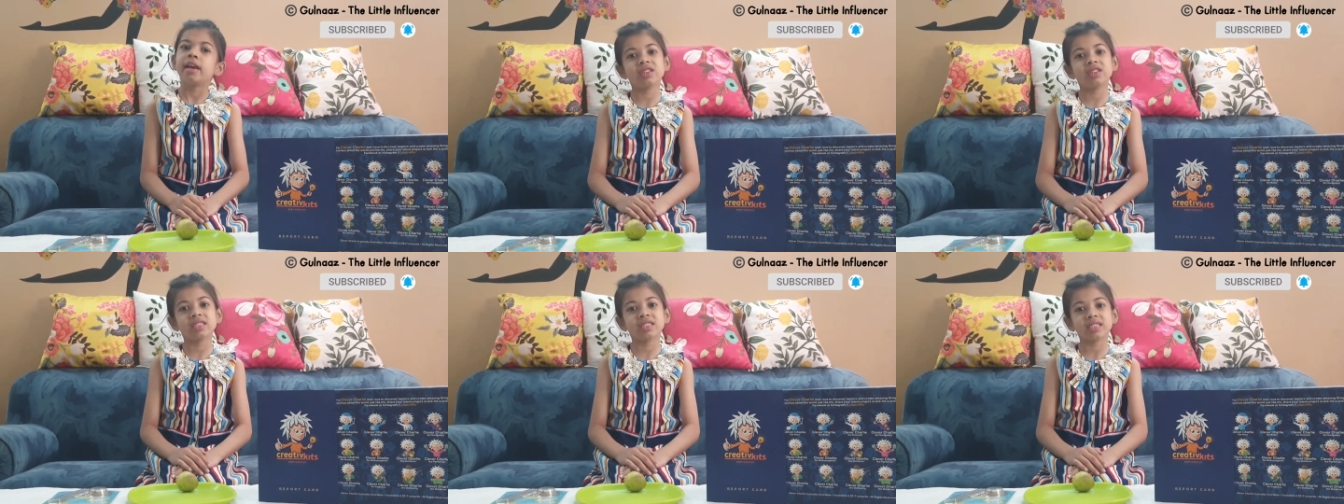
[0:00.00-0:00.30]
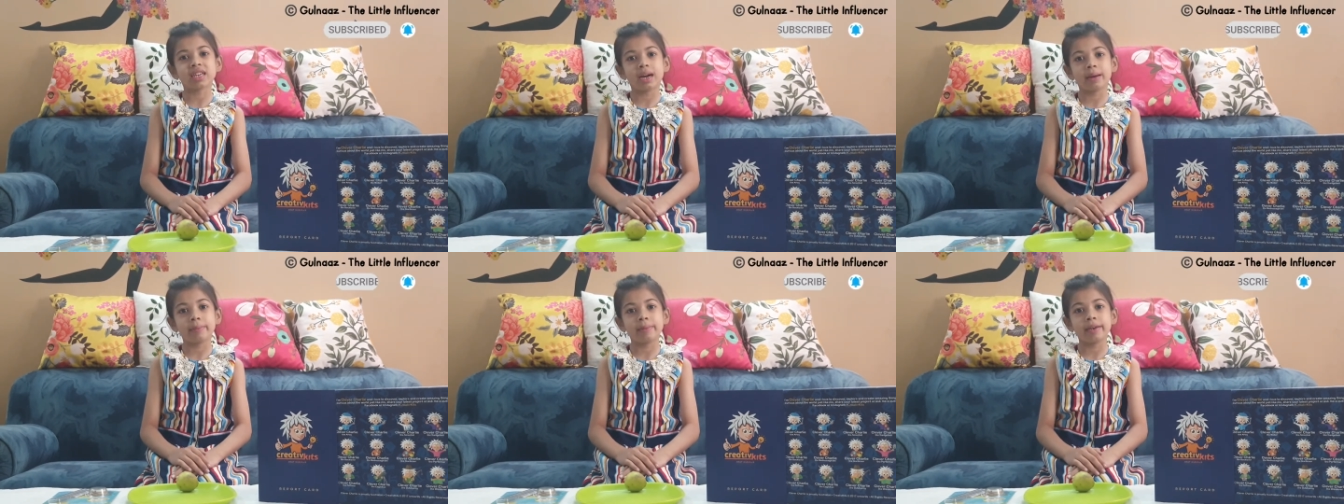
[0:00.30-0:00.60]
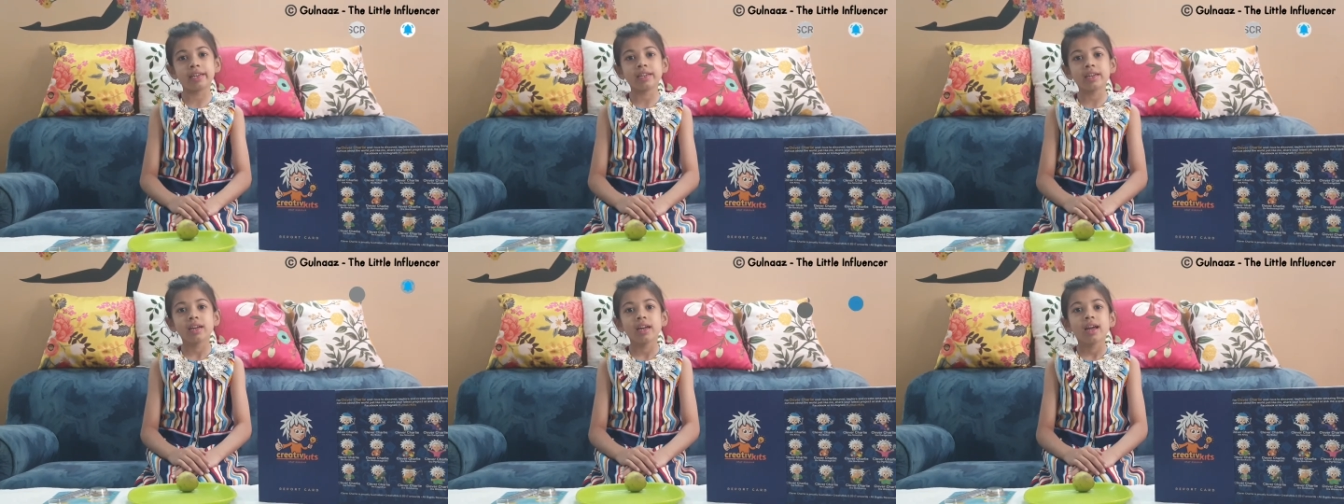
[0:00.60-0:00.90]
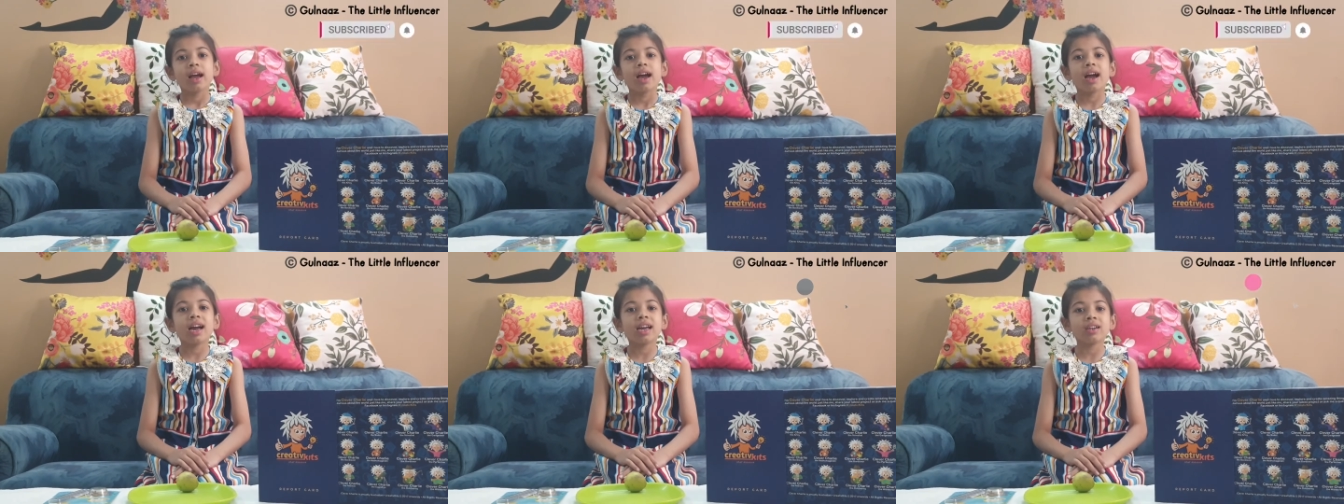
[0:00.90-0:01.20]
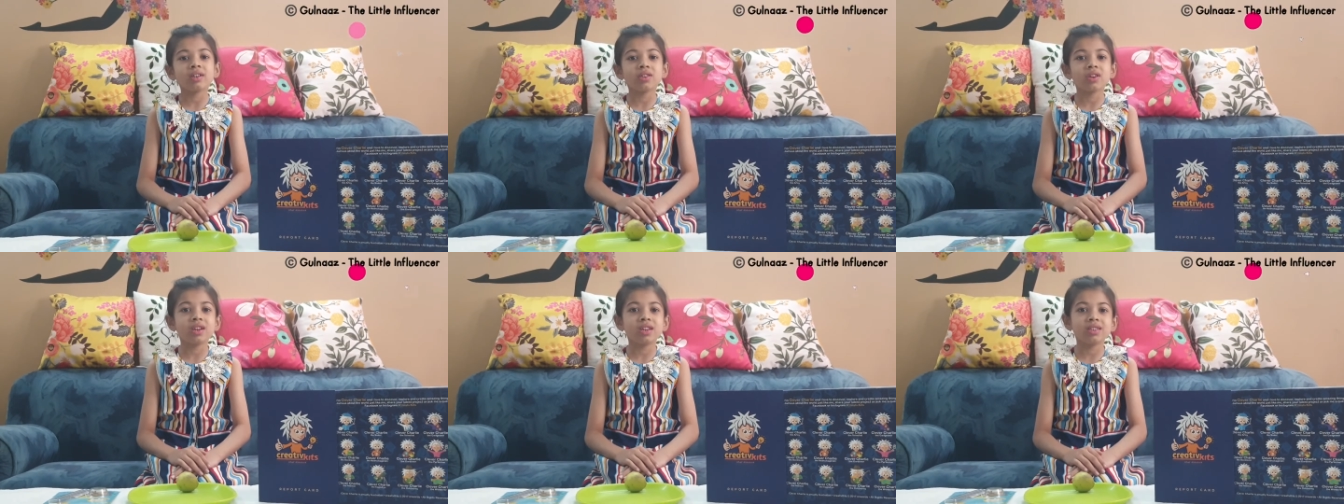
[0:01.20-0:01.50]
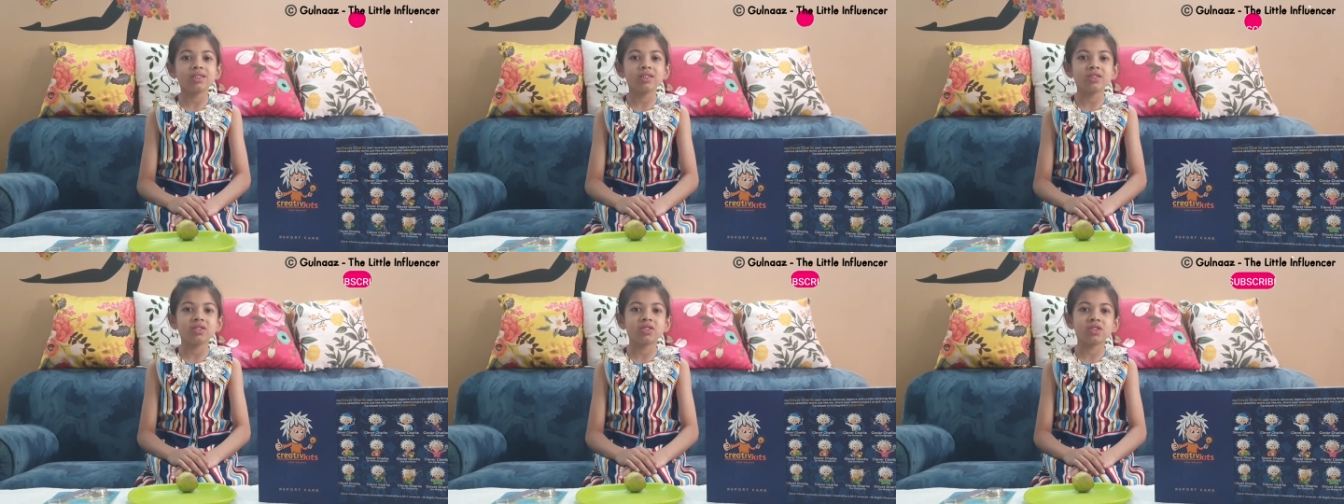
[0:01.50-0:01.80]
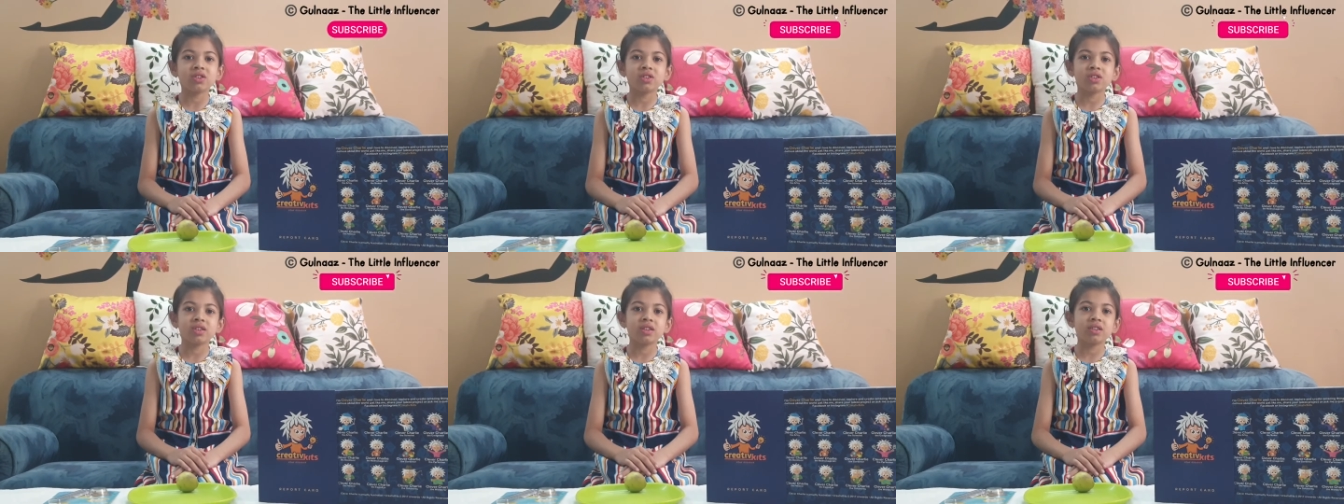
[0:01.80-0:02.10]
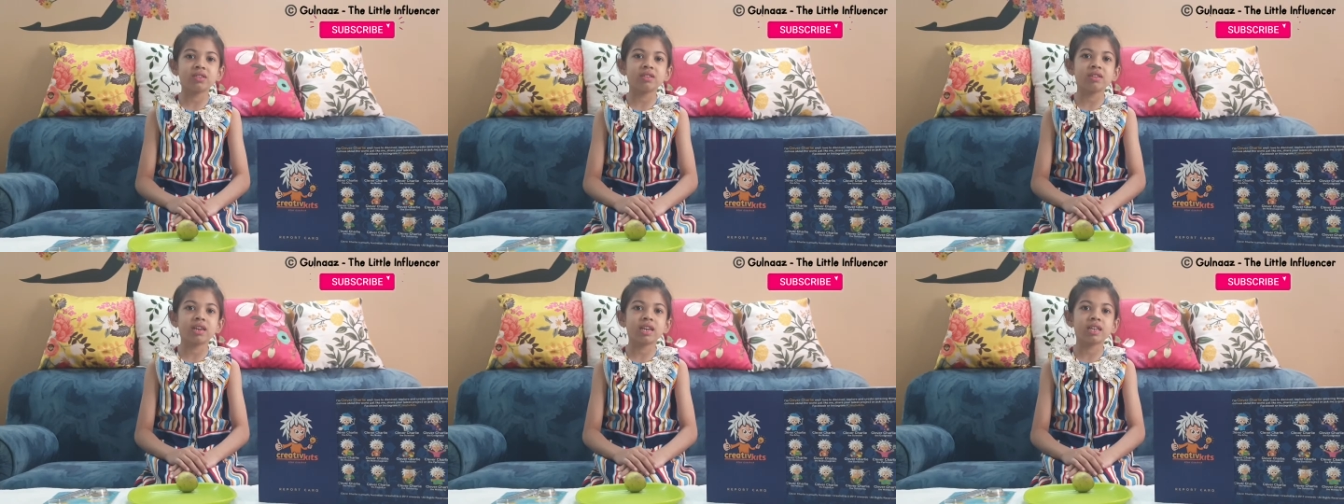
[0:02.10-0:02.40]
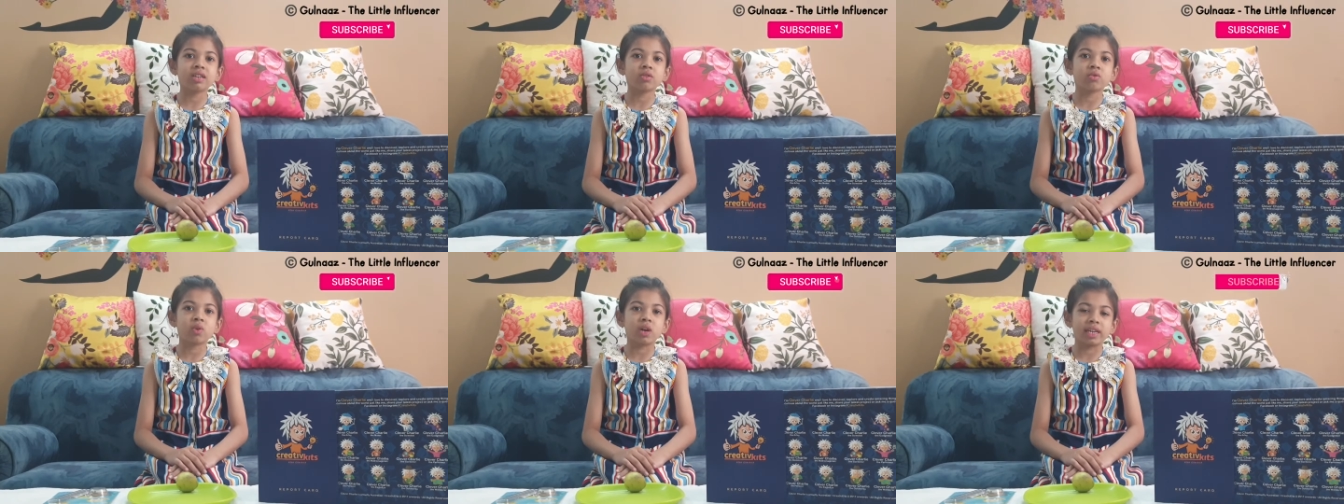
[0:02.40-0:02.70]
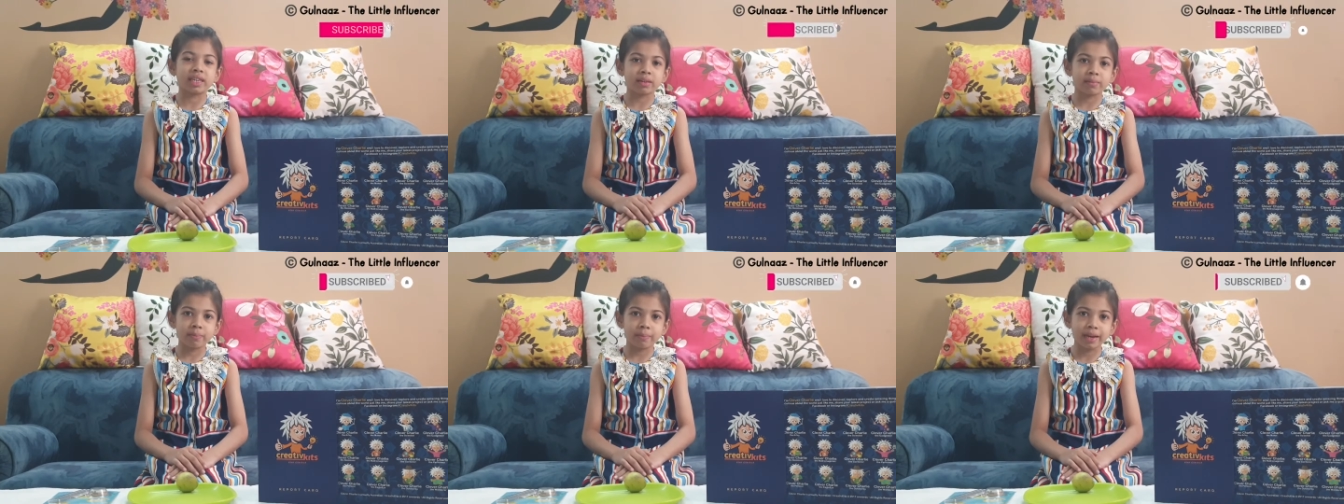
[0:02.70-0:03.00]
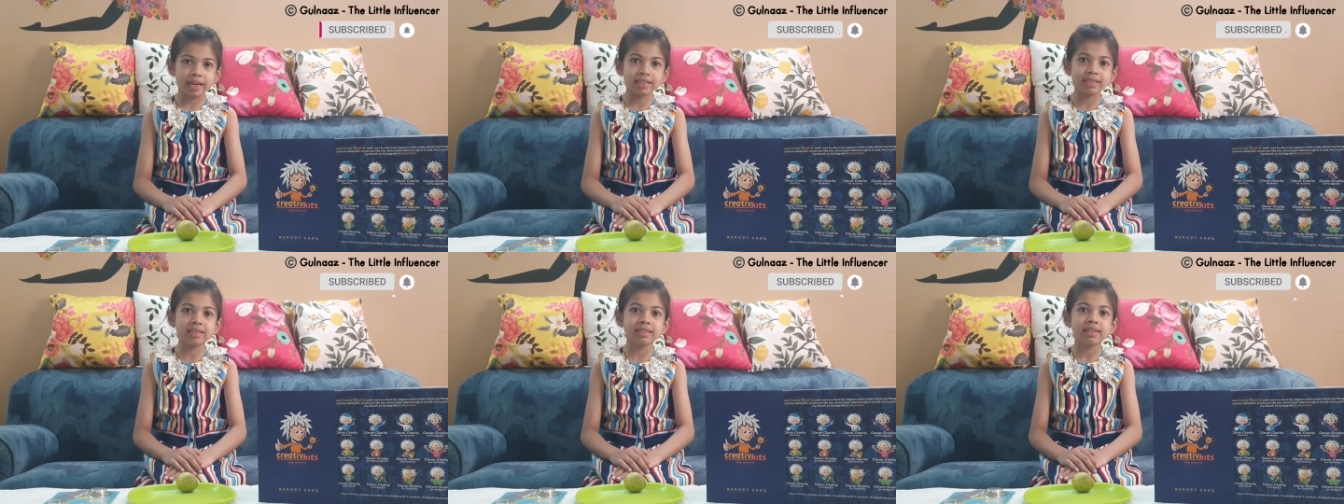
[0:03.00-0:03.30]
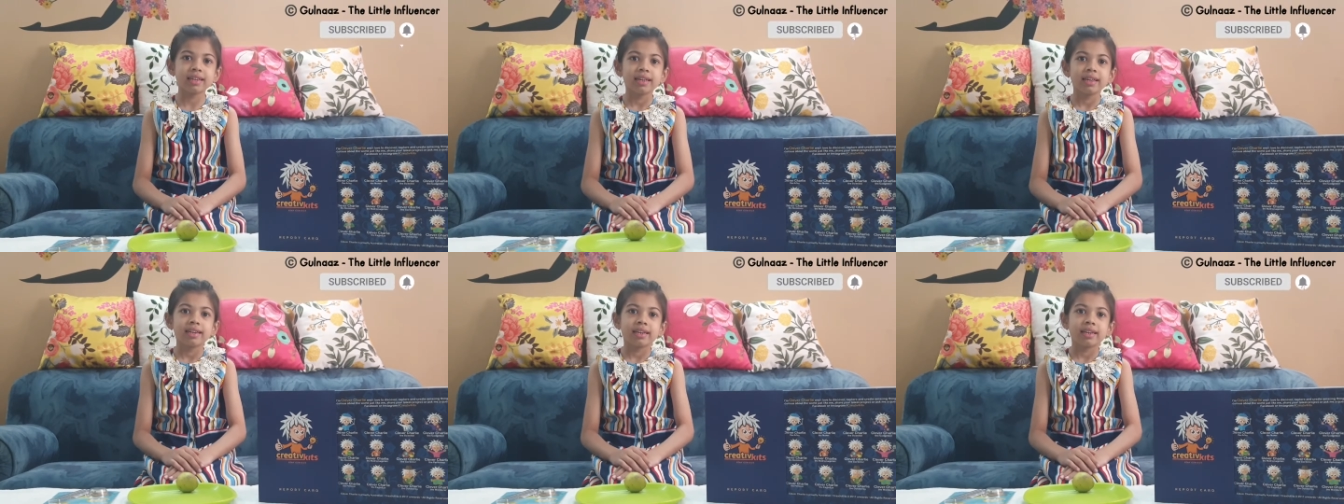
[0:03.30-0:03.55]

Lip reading: Now I'm going to show you the equipments